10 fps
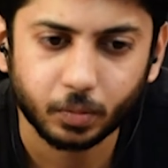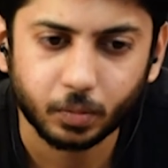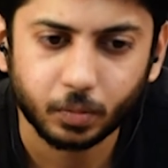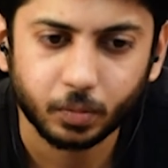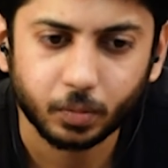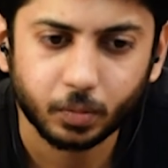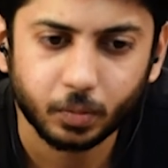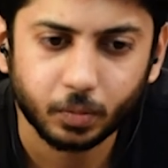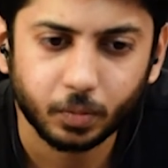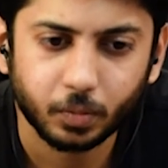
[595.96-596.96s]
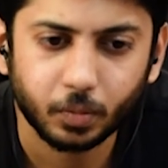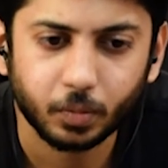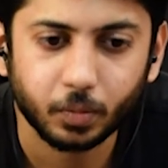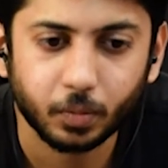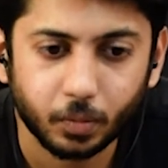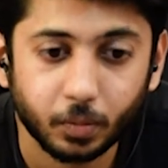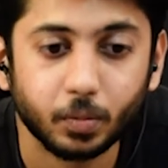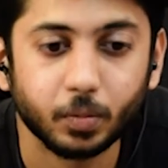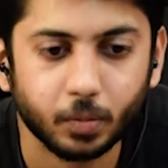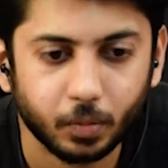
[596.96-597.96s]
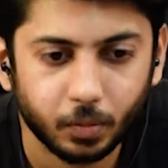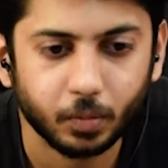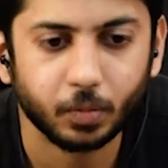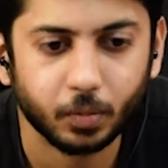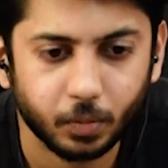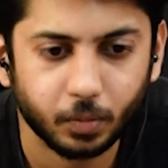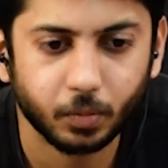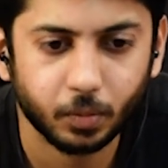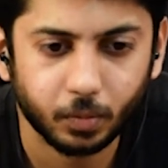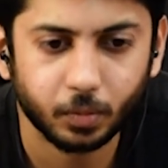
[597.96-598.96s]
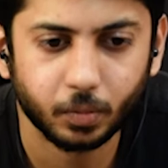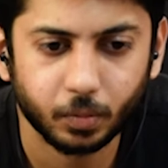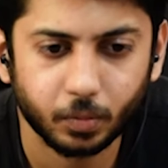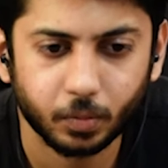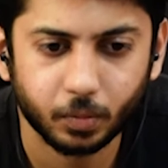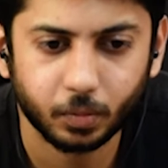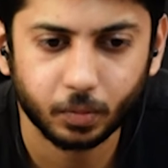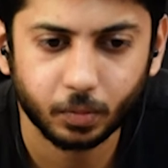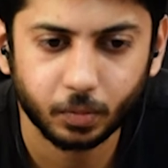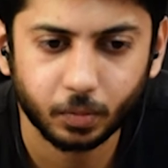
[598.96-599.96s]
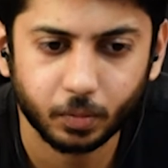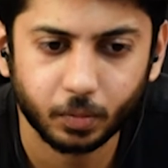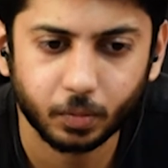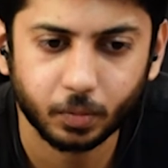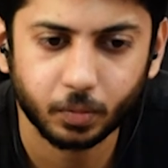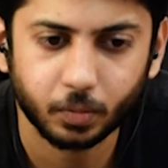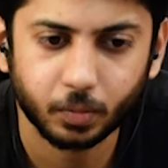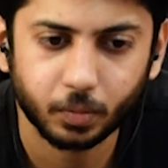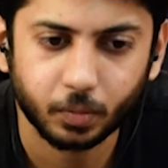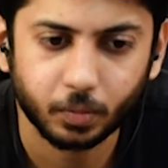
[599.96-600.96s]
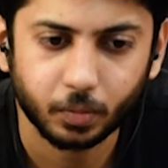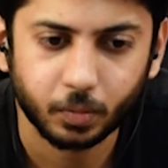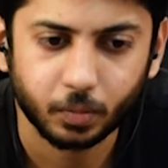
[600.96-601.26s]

[no speech]